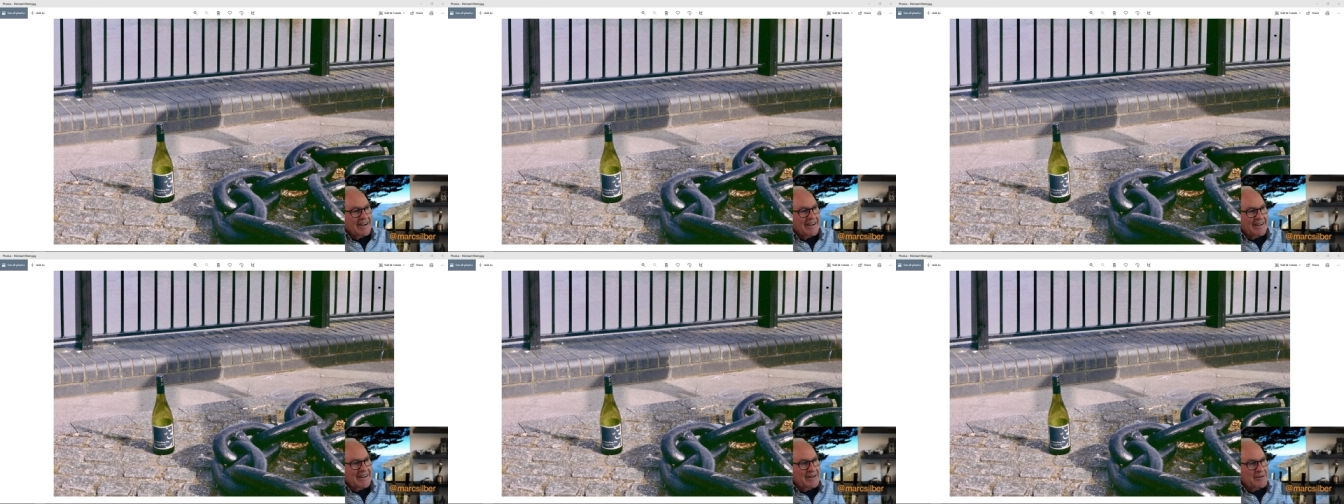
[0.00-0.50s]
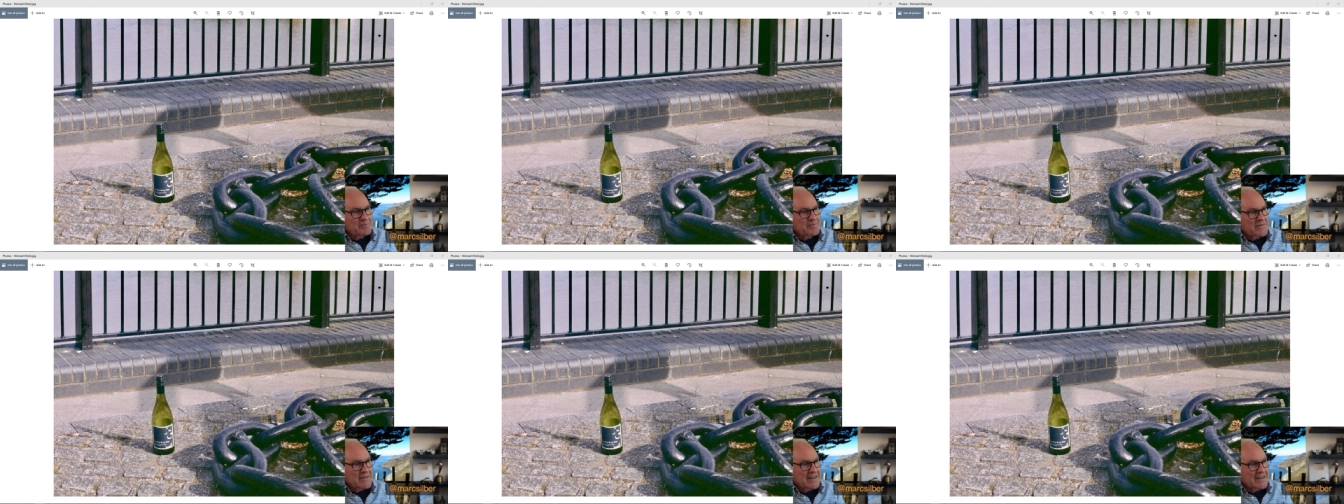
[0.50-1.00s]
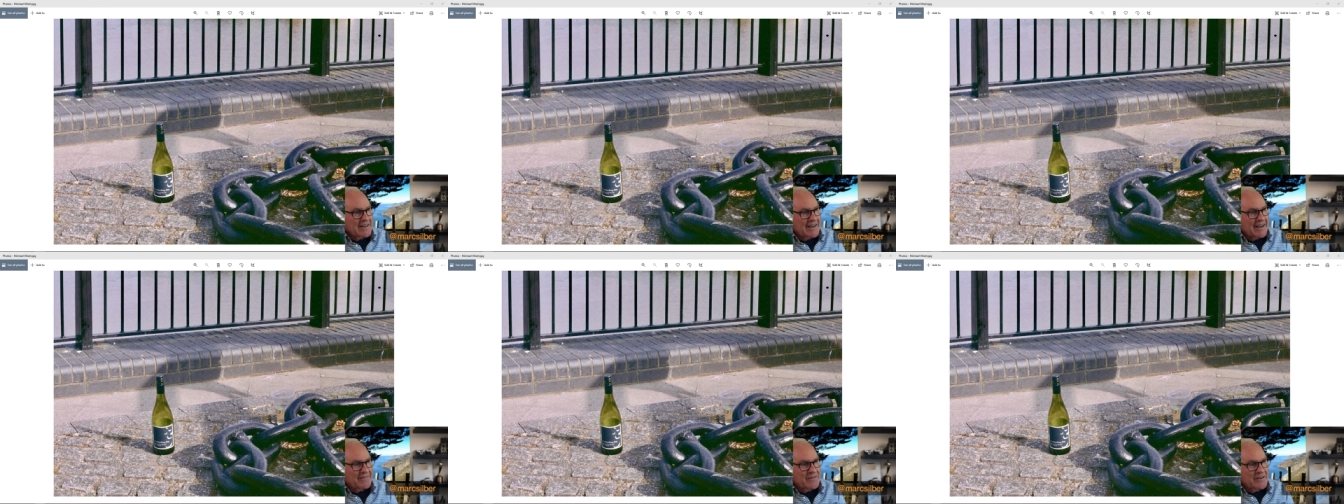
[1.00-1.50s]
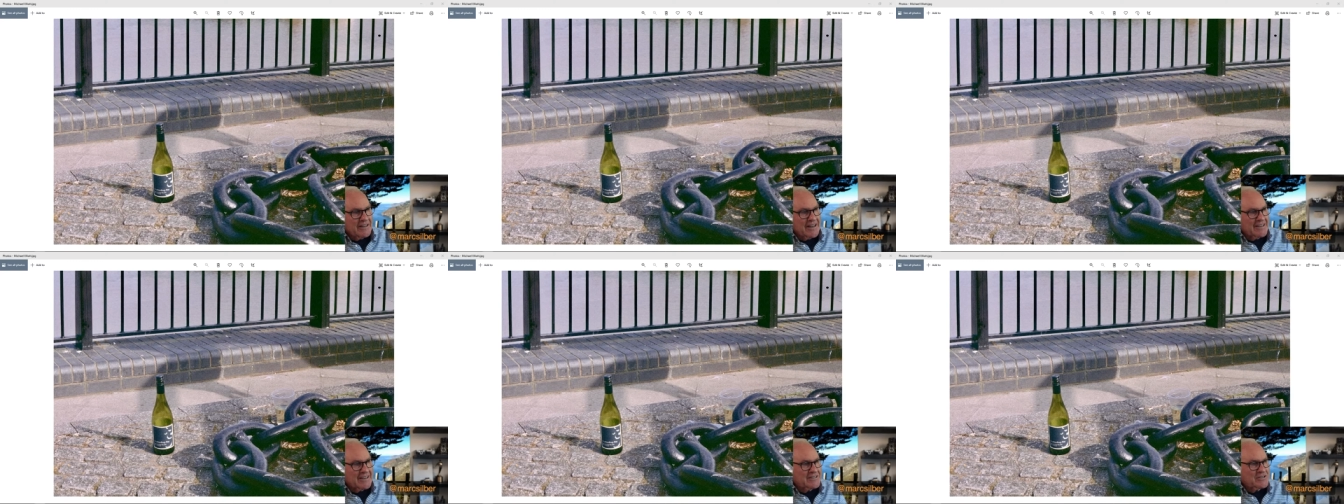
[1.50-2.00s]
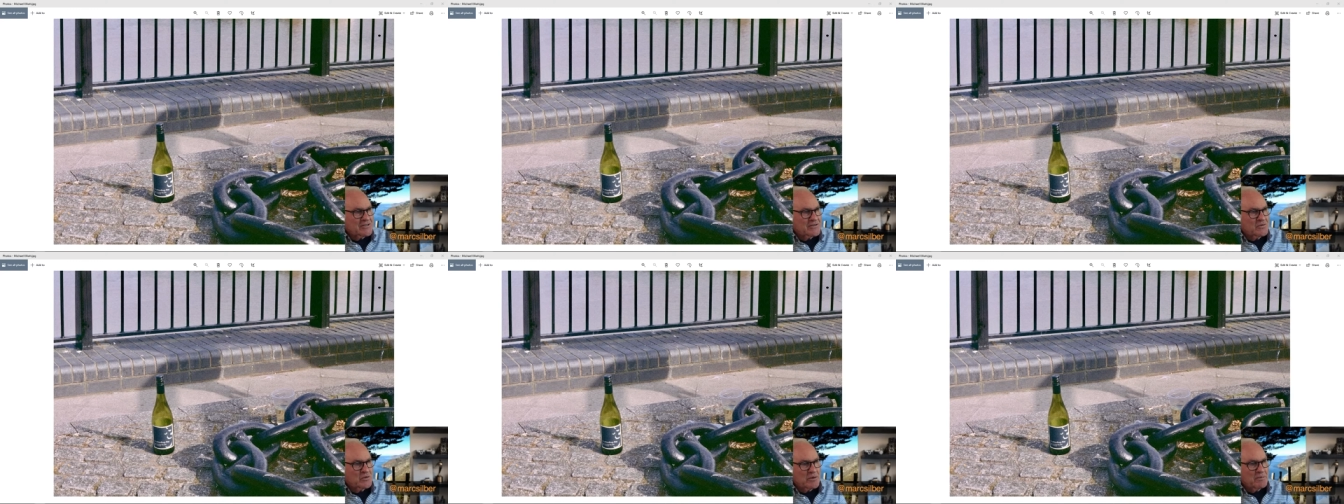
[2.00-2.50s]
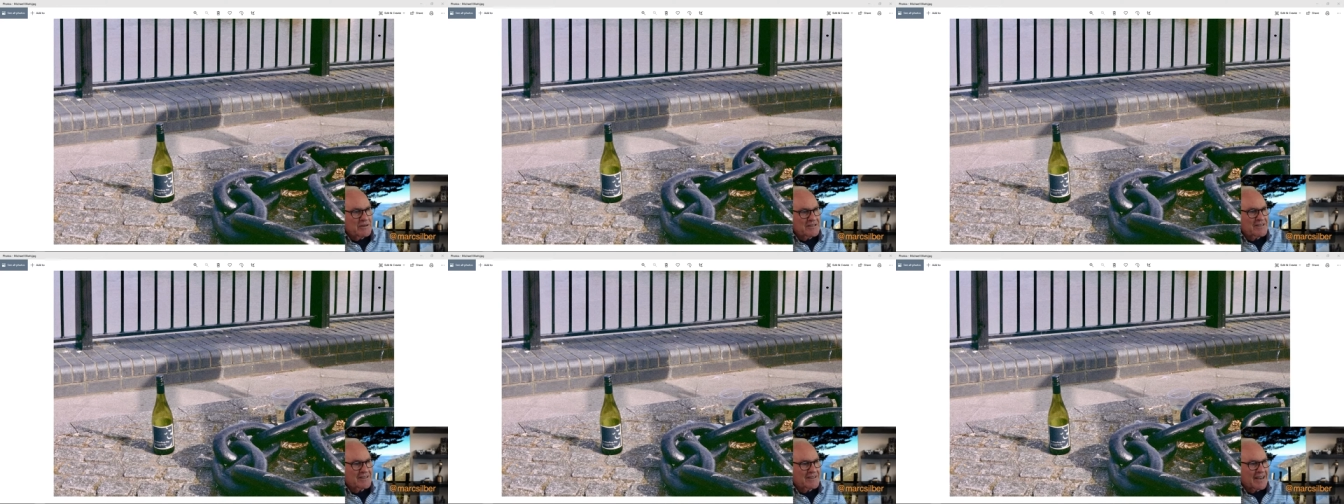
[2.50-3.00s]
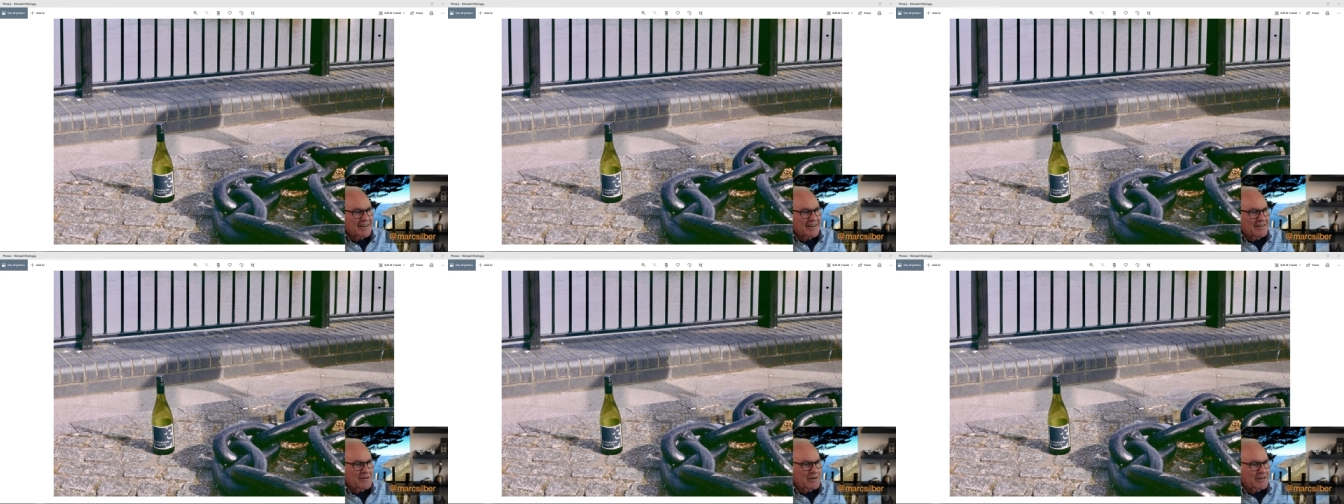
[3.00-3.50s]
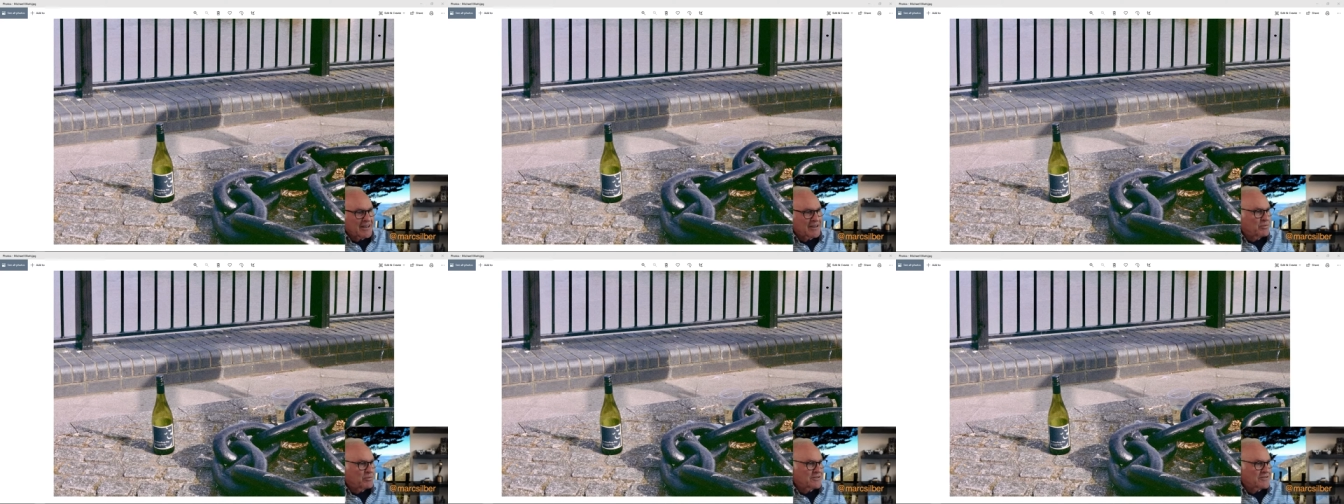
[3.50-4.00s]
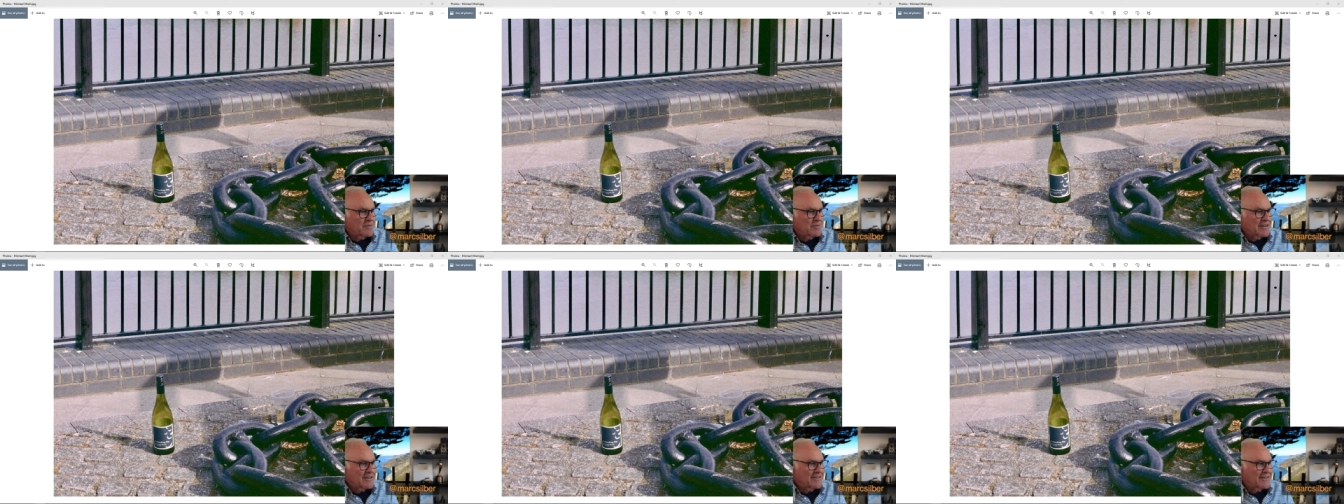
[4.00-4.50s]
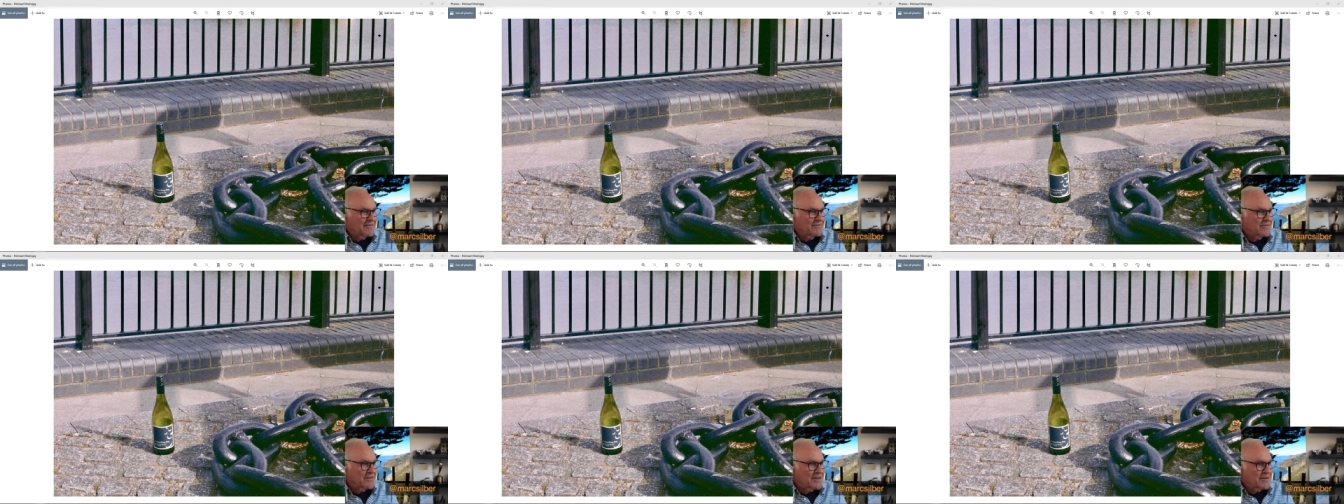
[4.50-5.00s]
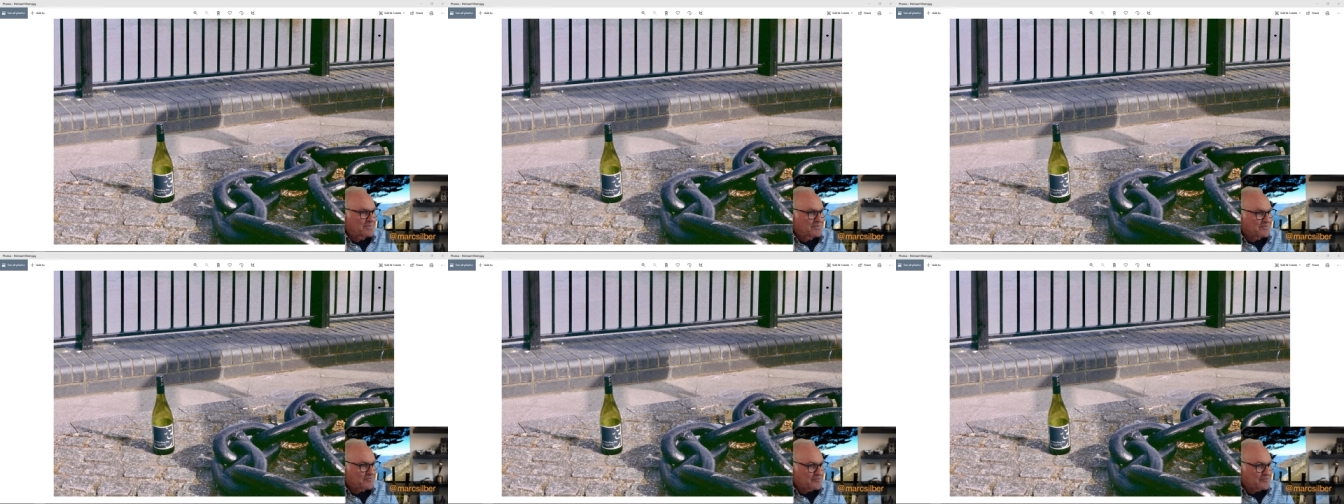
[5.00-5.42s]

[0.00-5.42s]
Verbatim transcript: um, I feel like it's we're missing that element. Like put somebody in that frame.